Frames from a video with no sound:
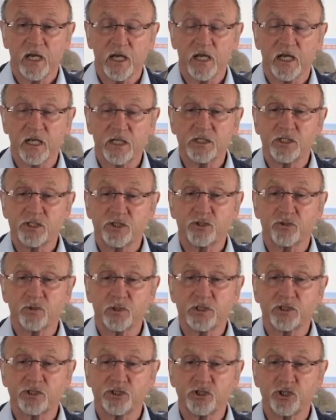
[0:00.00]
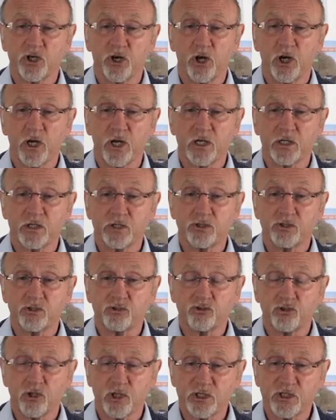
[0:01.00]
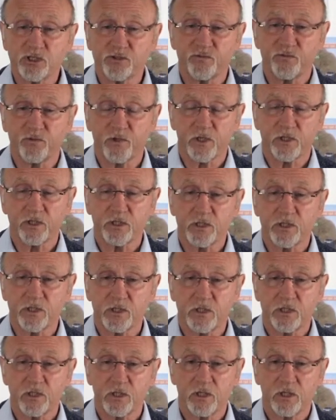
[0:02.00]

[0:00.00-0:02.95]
into a giant trust fund